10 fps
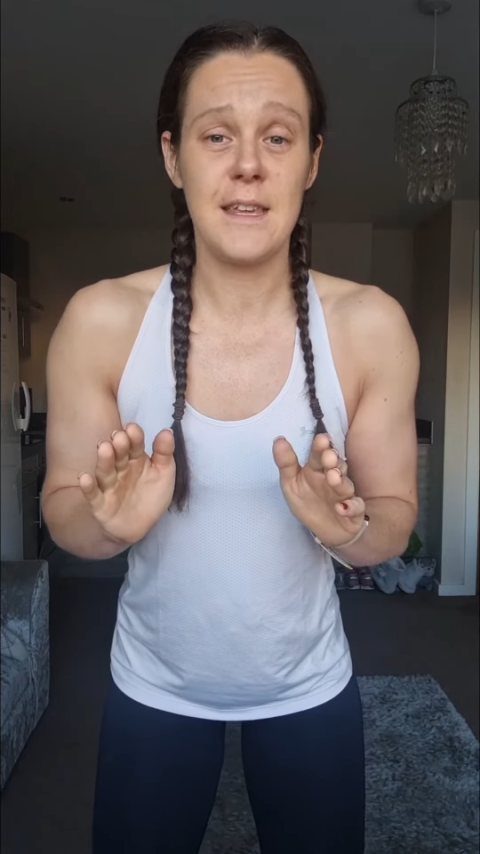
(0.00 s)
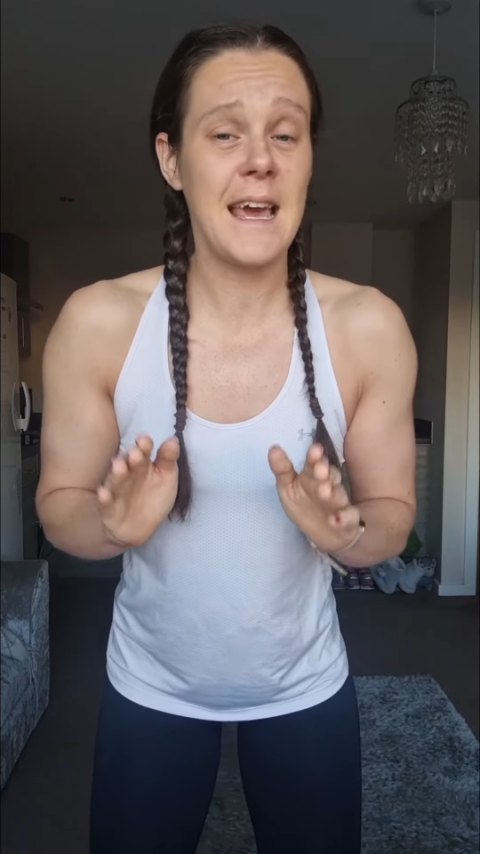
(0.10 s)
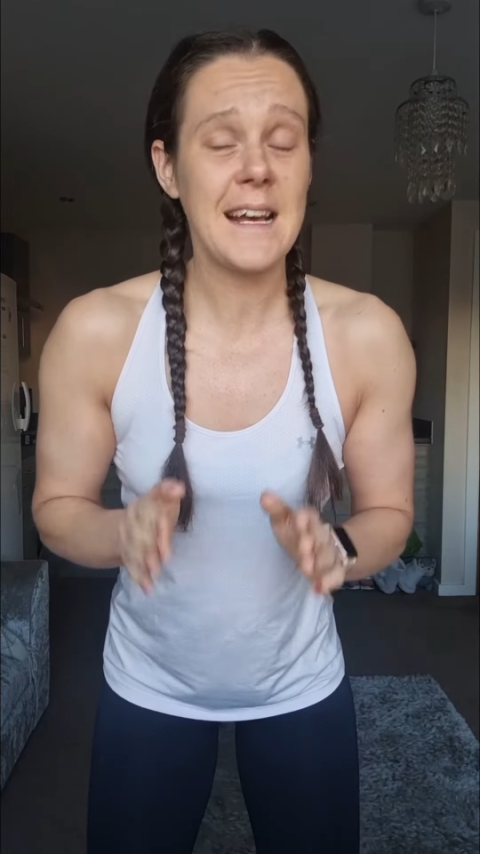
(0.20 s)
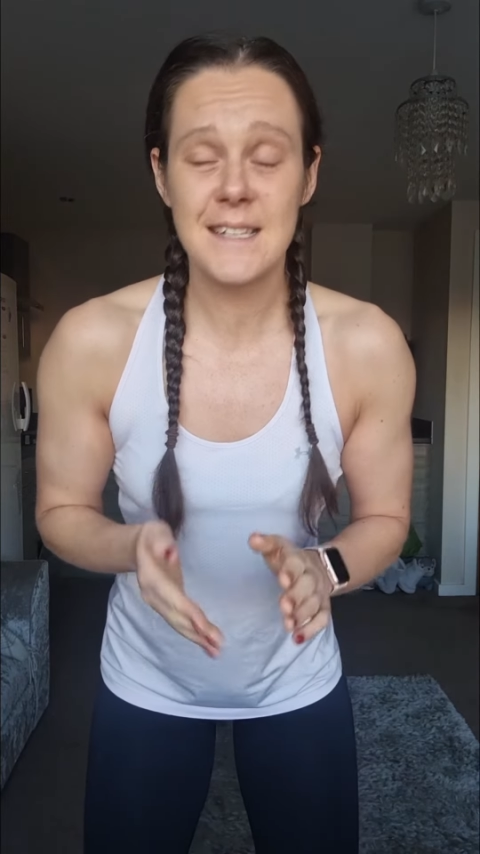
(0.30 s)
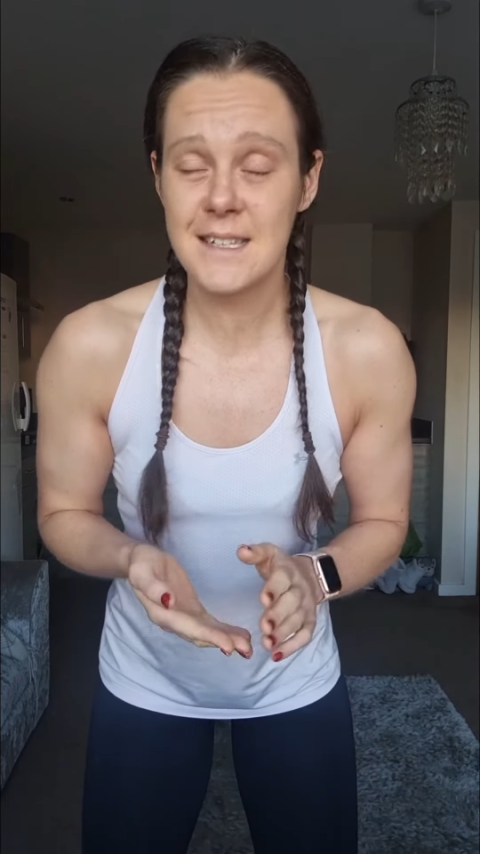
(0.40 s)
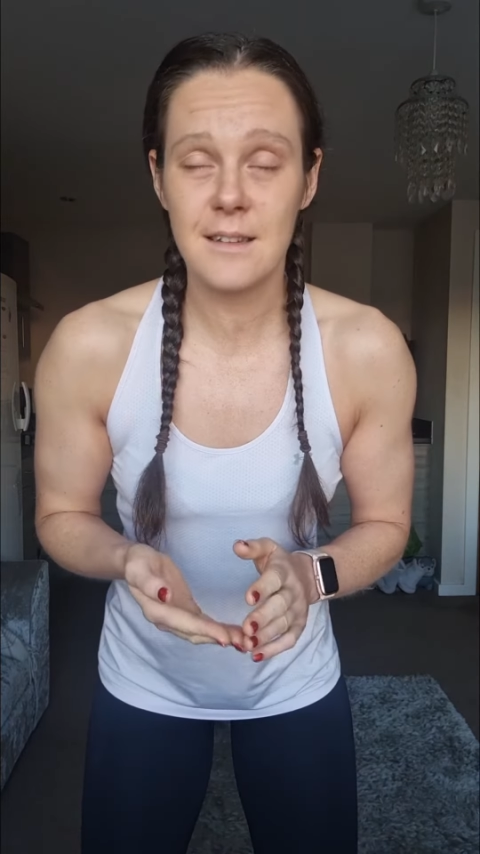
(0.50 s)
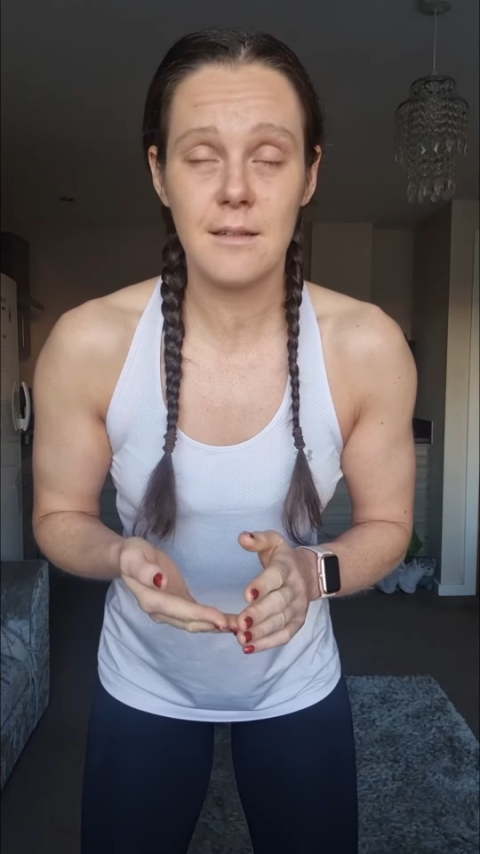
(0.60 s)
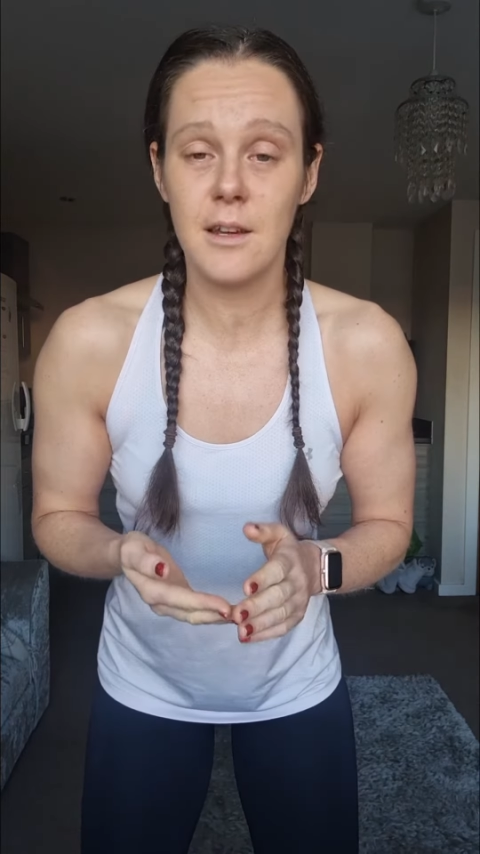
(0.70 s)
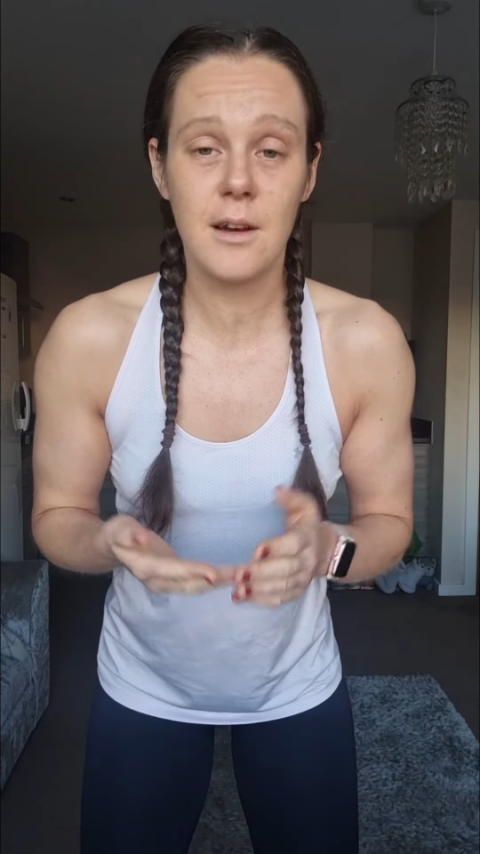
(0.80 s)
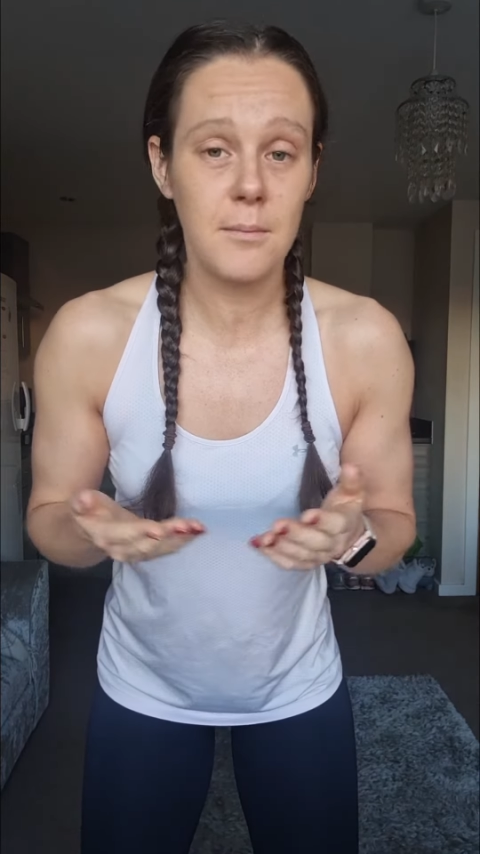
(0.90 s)
Yes,
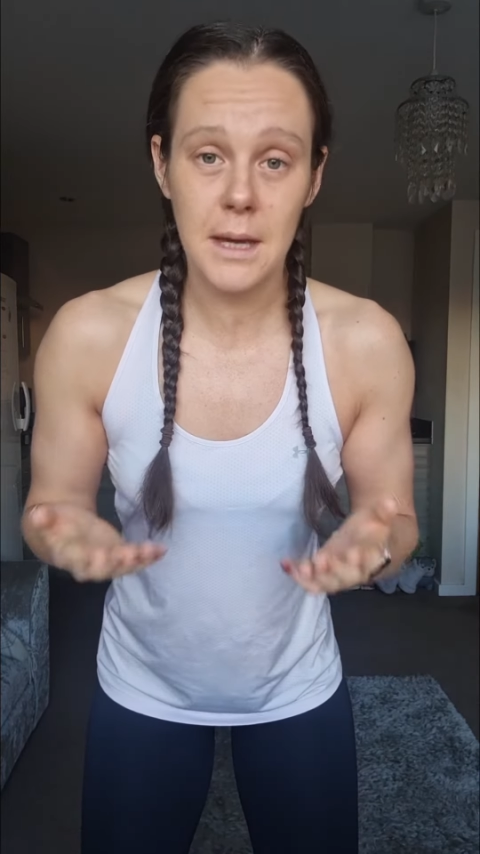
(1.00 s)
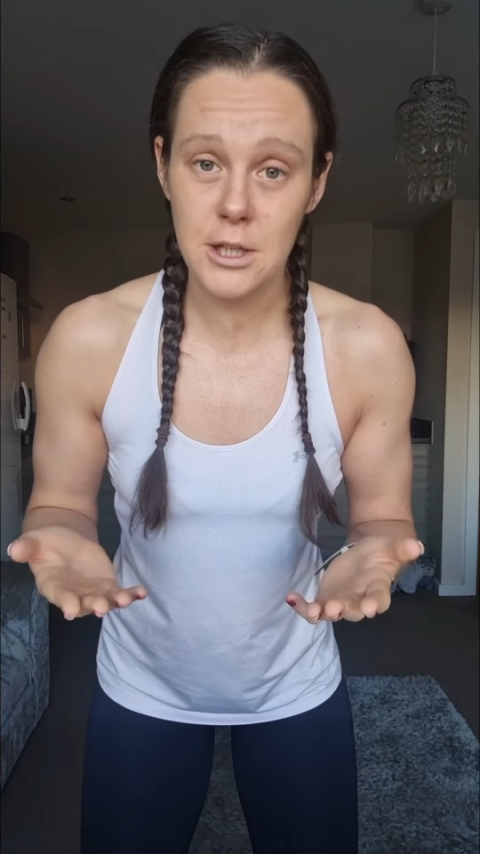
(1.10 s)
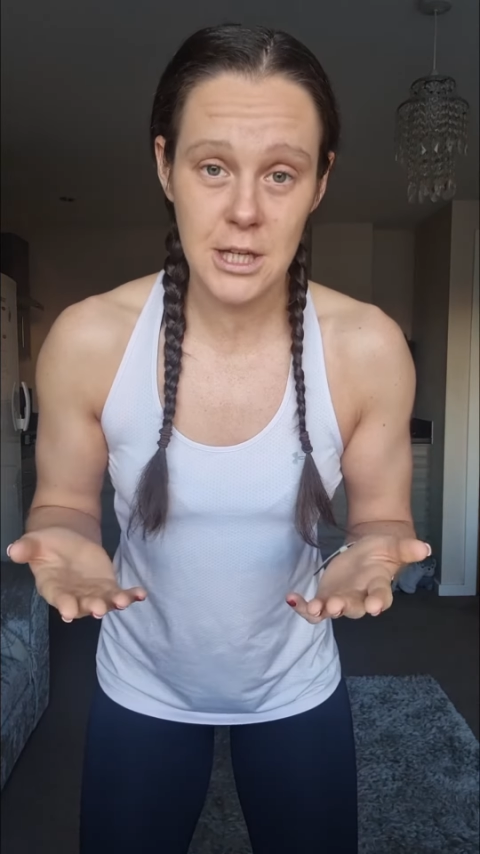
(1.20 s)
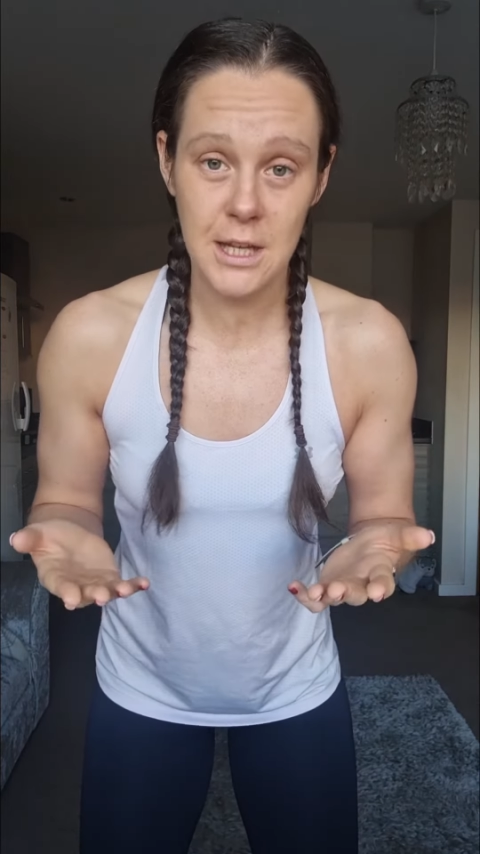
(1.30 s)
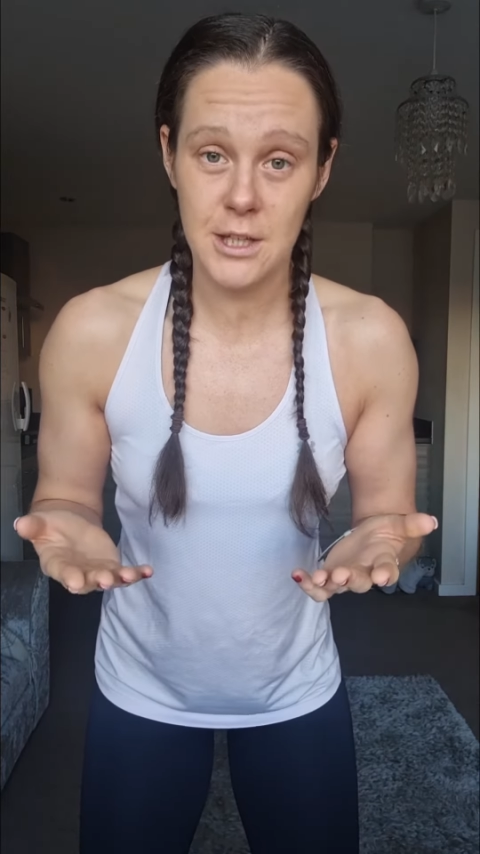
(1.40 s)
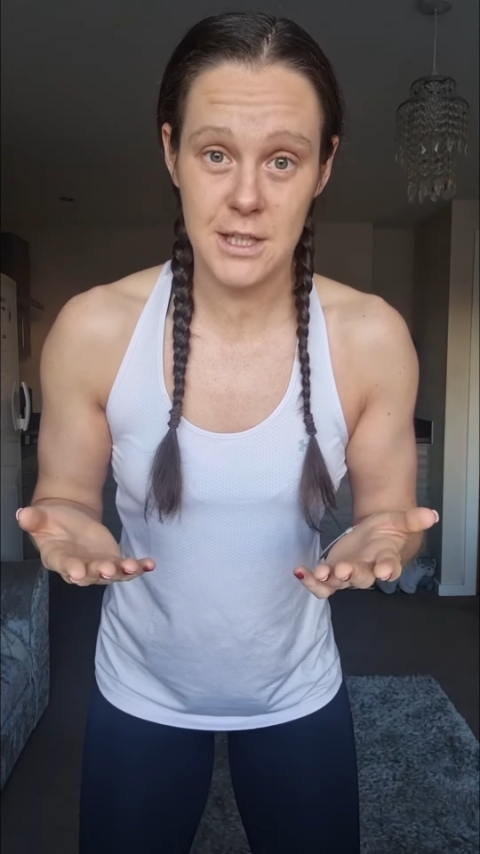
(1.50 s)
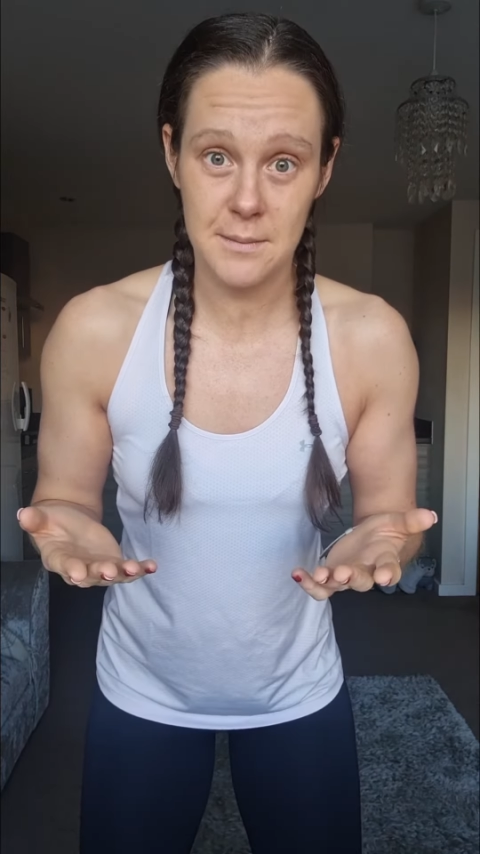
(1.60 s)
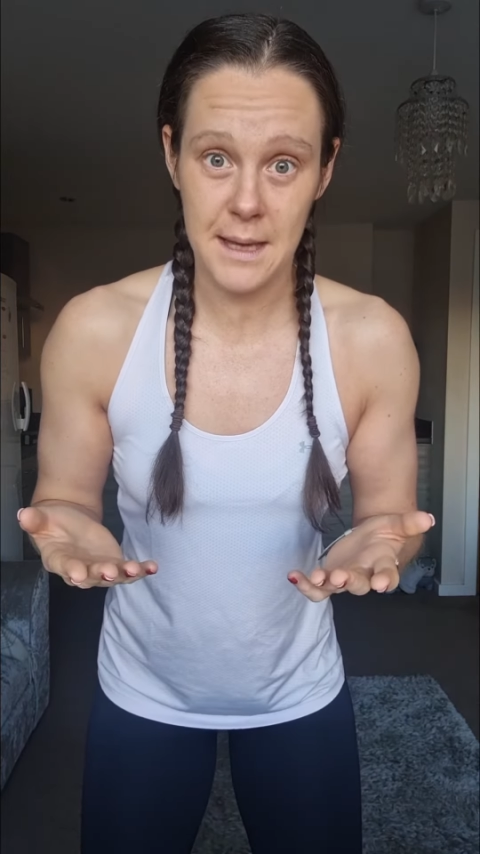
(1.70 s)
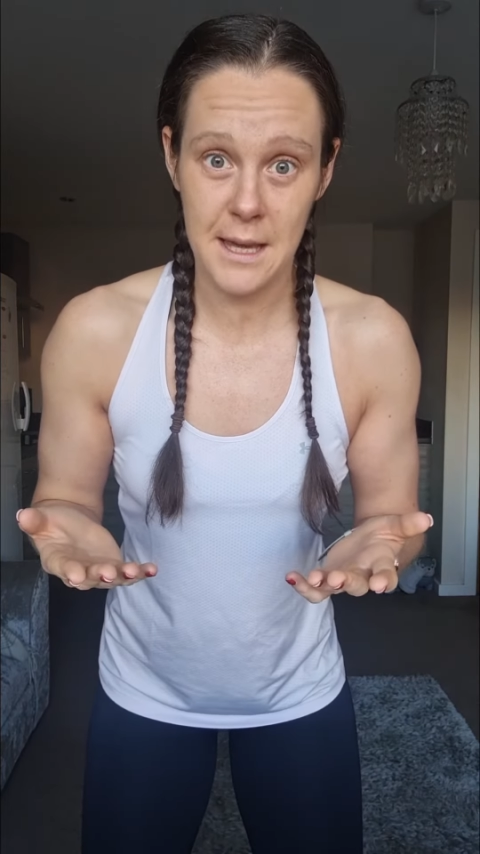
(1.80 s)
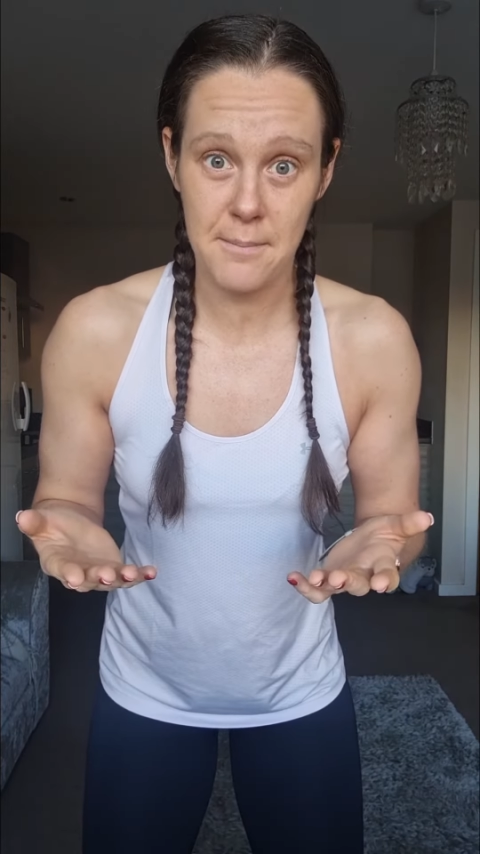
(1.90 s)
you can make changes to
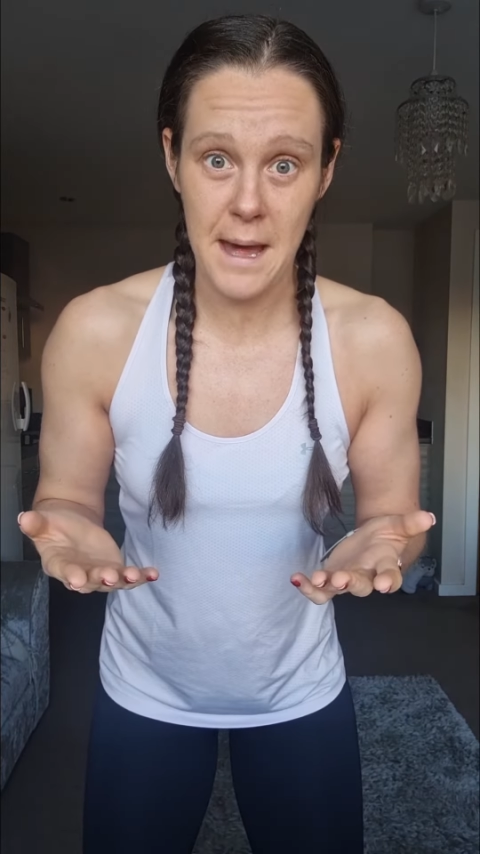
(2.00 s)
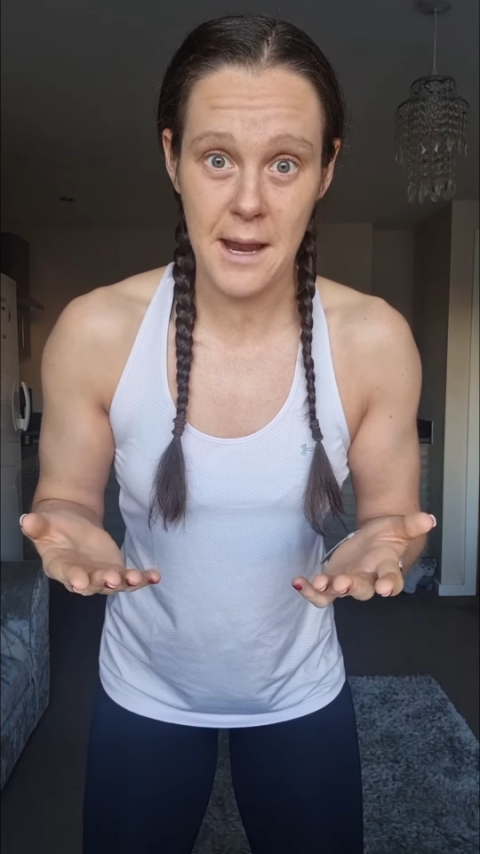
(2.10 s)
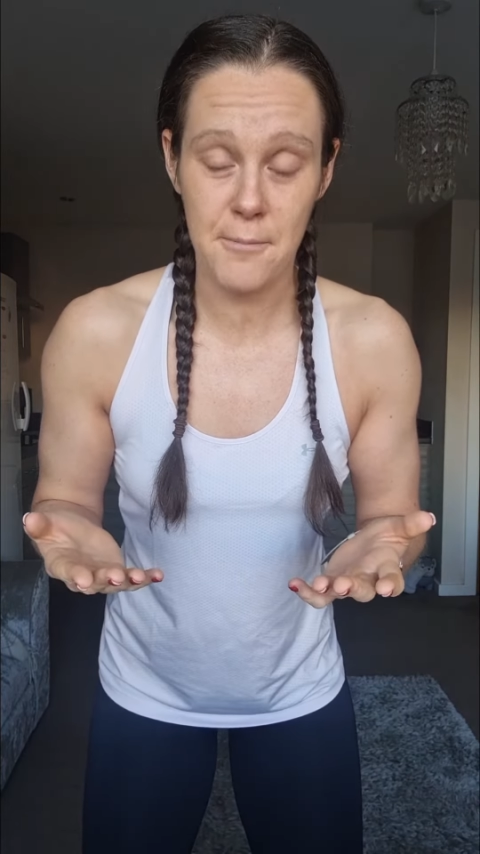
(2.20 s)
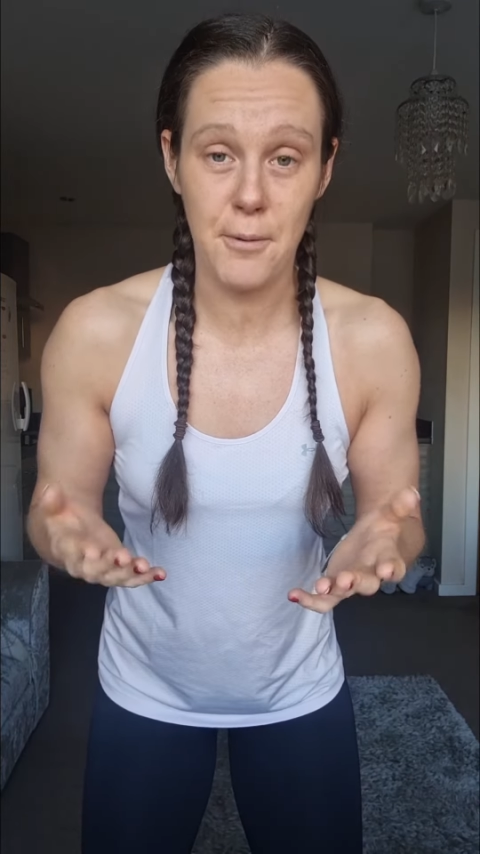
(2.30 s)
make it better,